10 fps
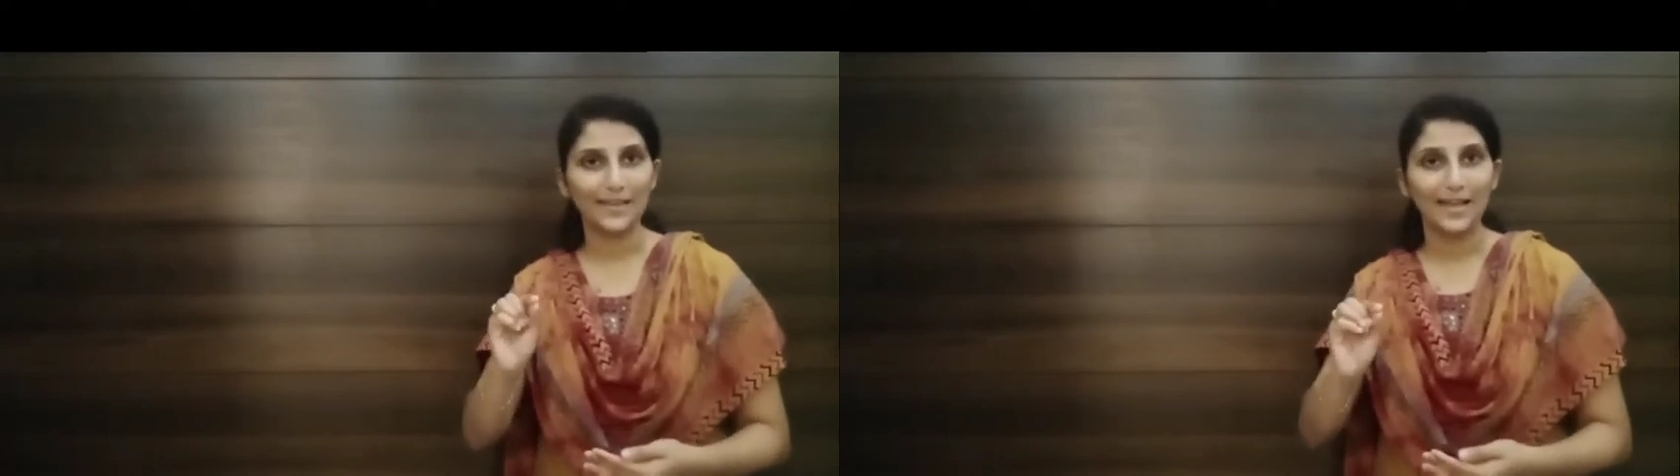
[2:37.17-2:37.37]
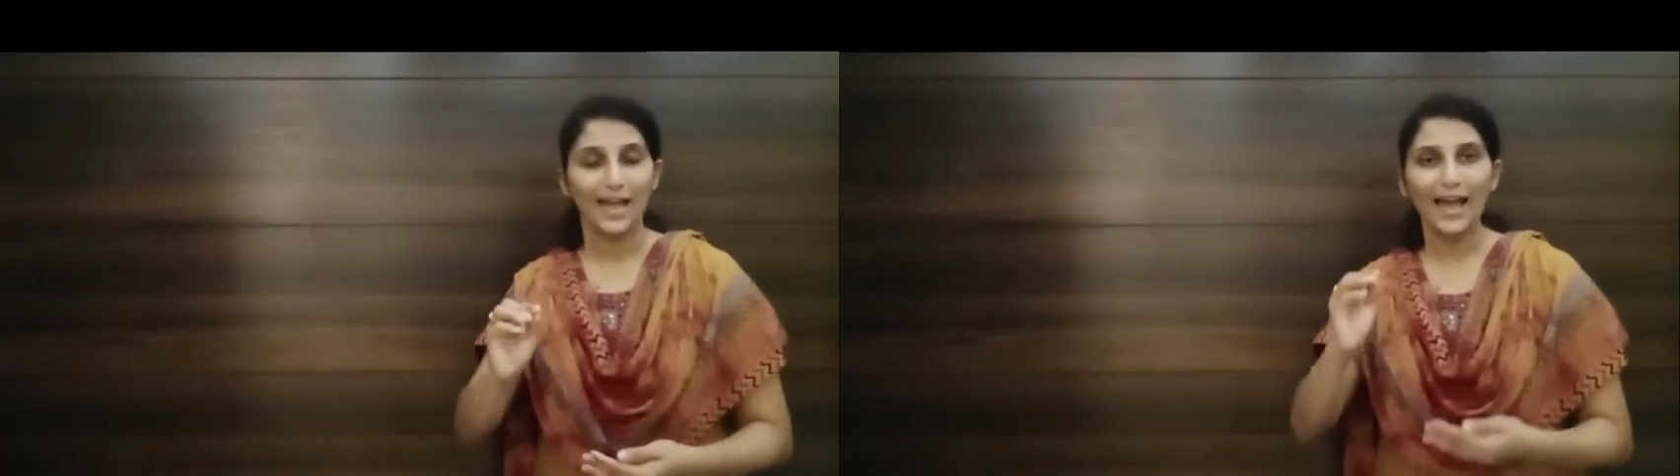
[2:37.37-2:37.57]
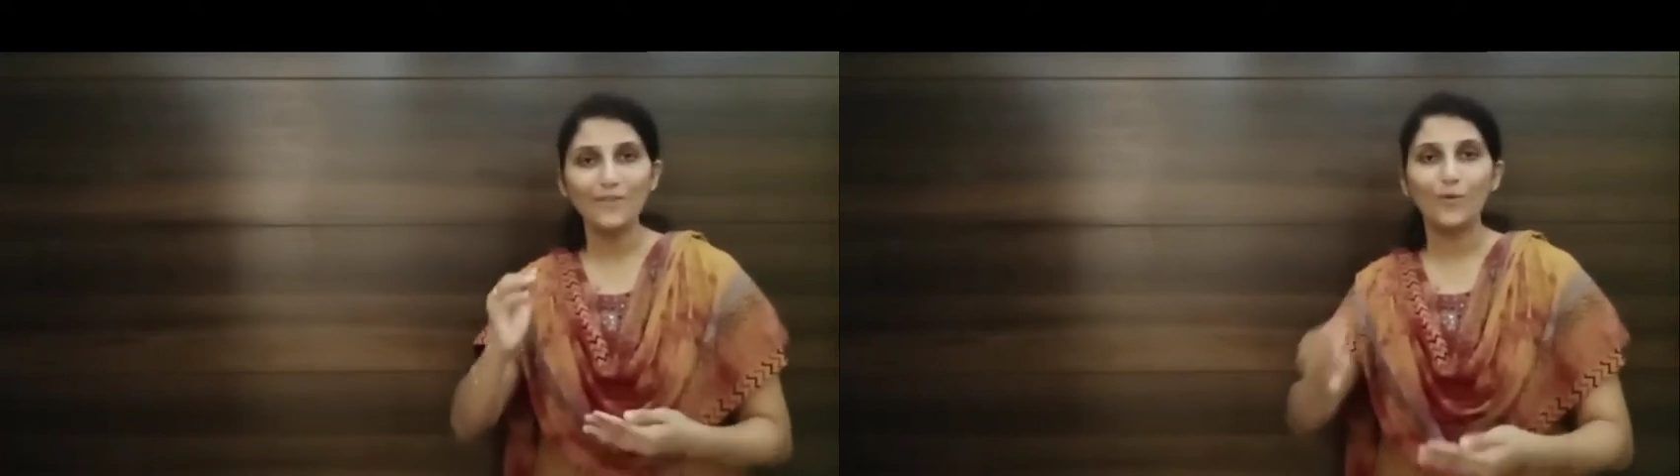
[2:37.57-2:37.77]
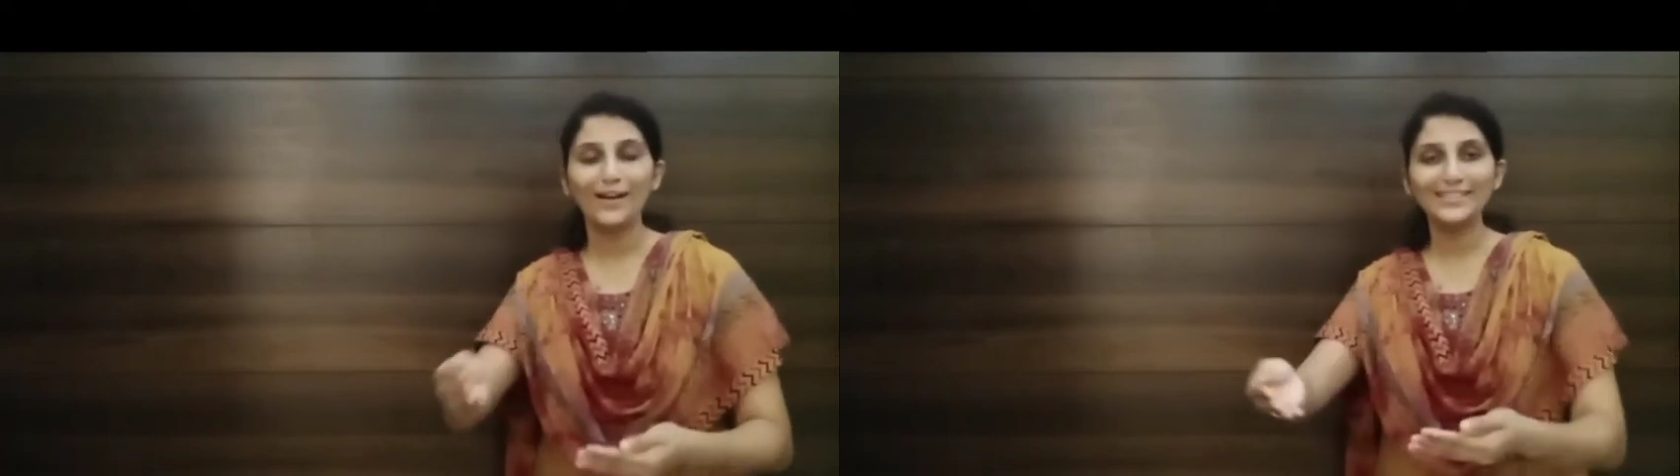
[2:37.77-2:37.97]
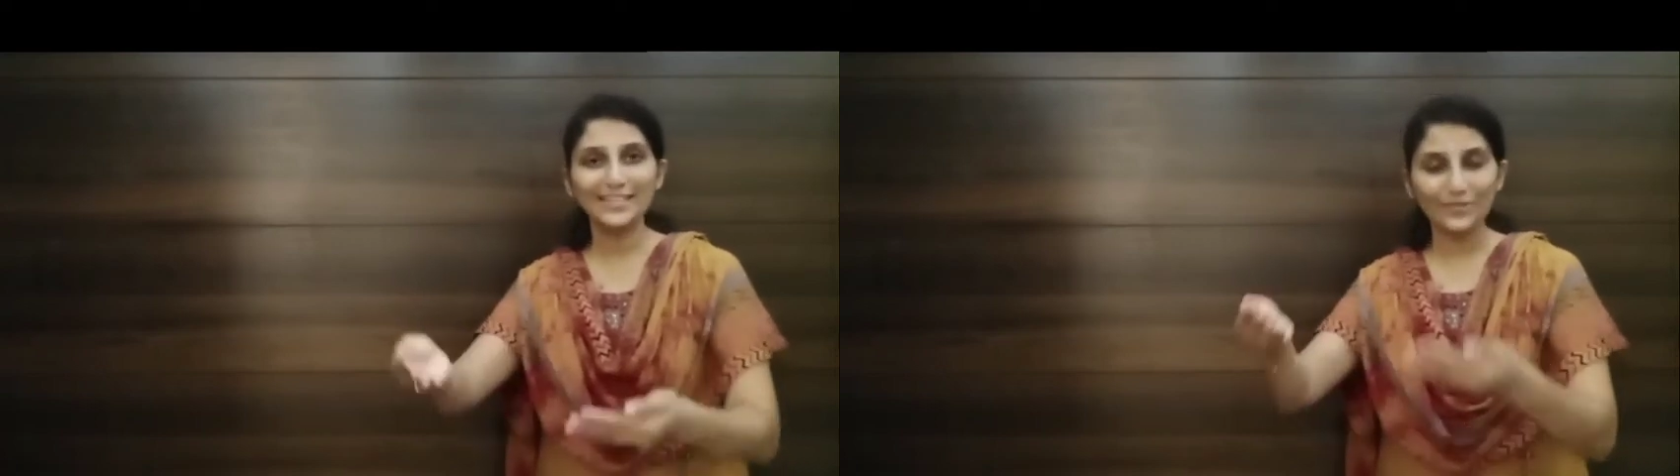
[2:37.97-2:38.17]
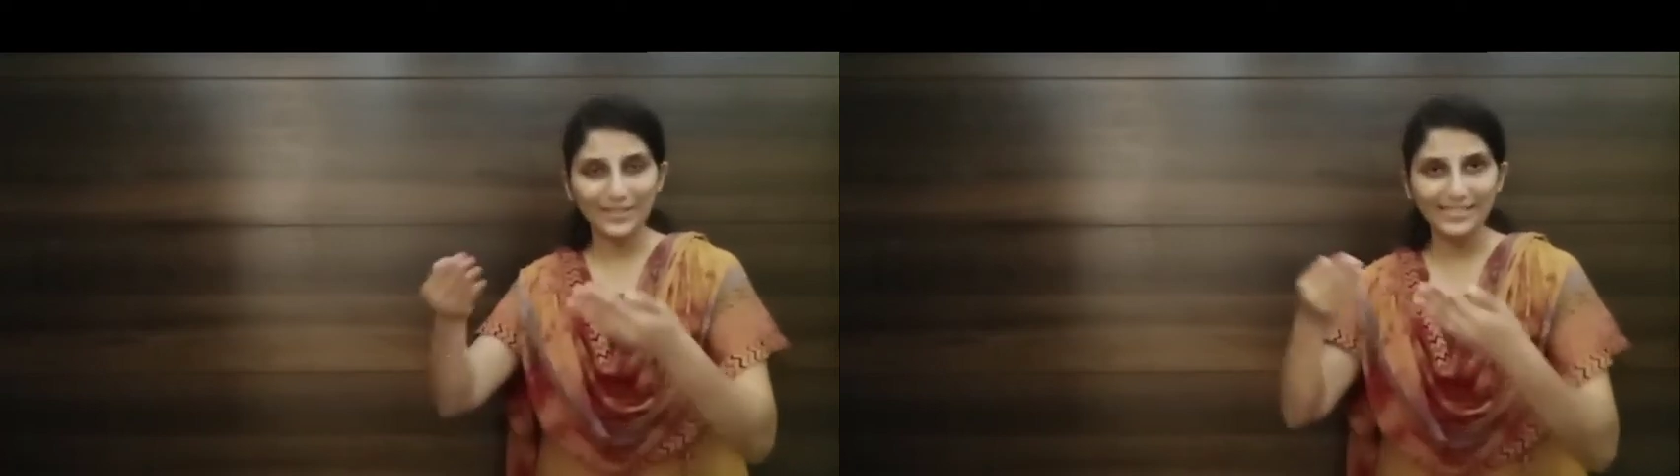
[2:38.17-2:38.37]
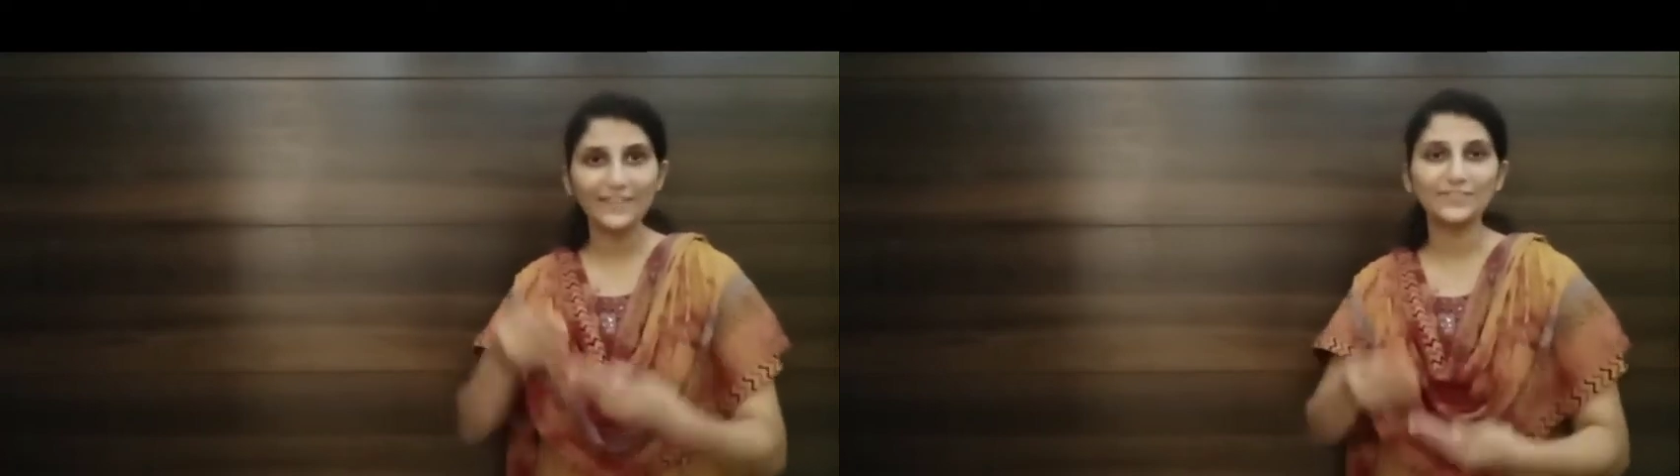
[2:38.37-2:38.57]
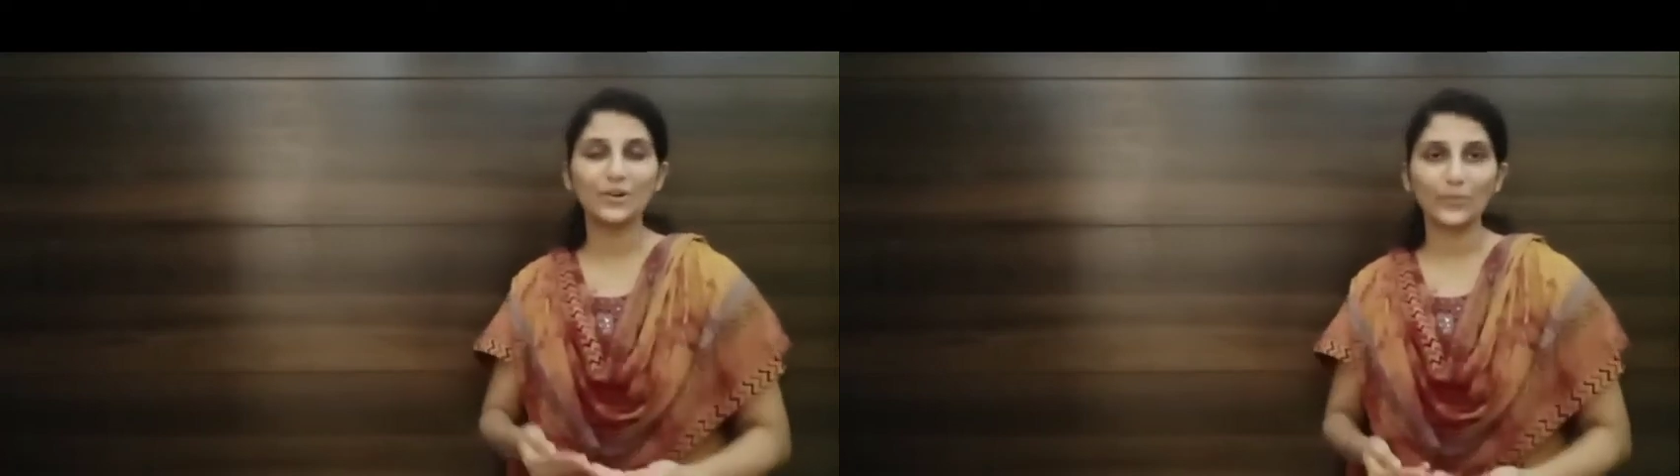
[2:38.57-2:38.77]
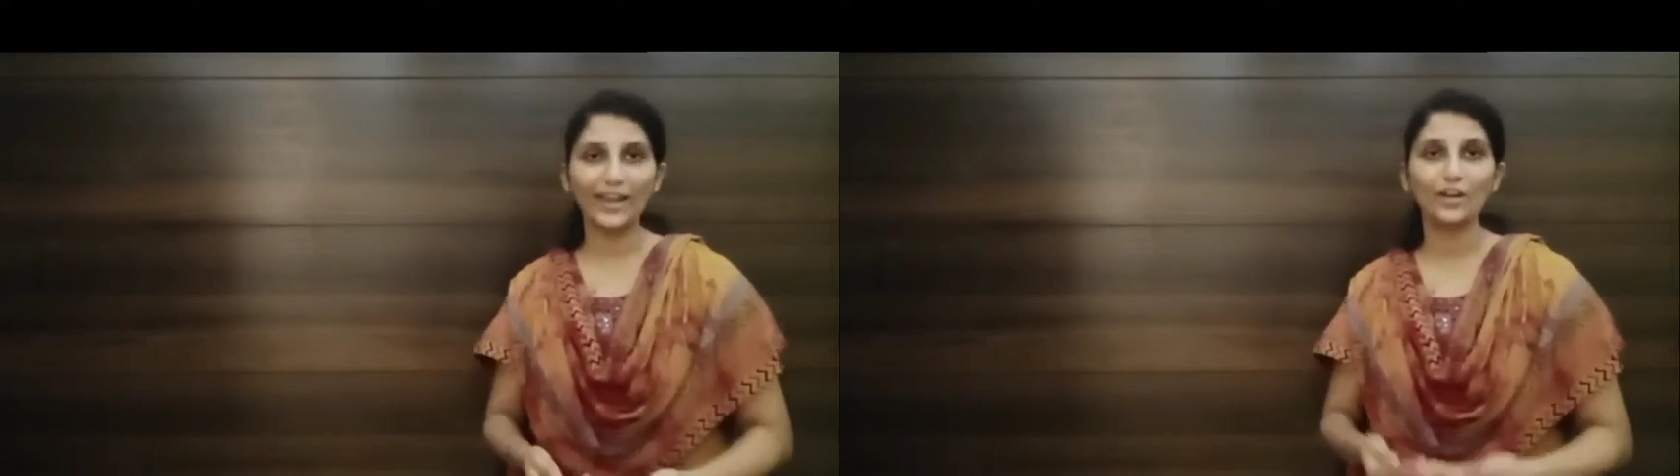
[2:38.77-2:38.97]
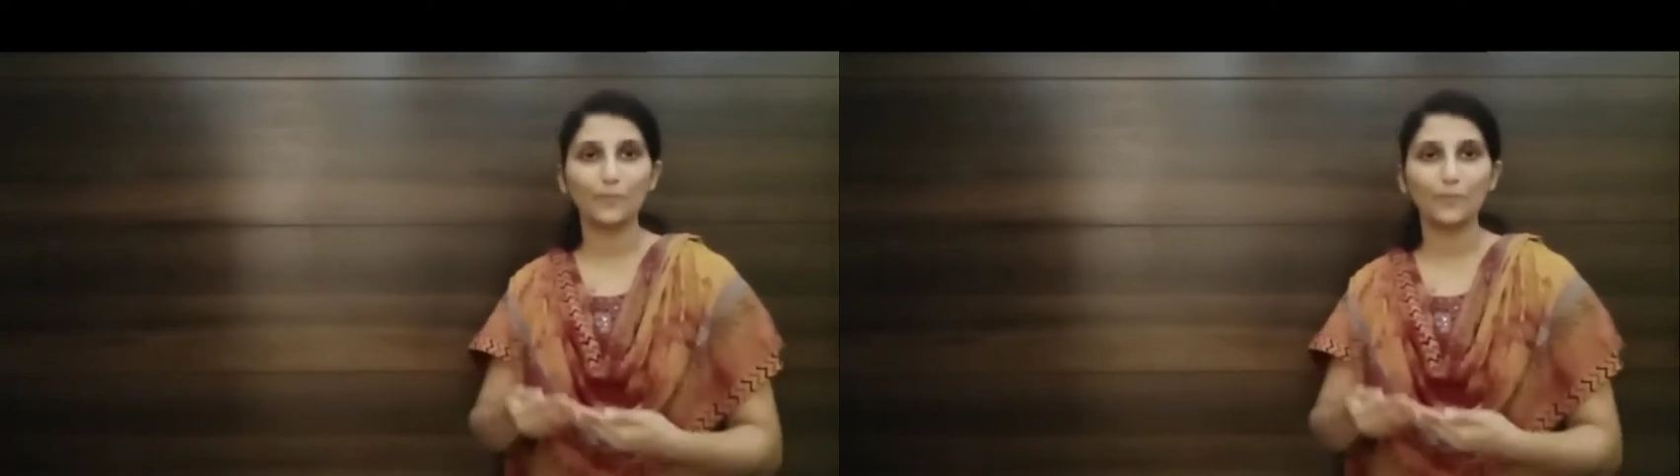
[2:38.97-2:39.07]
And once it receives the rain or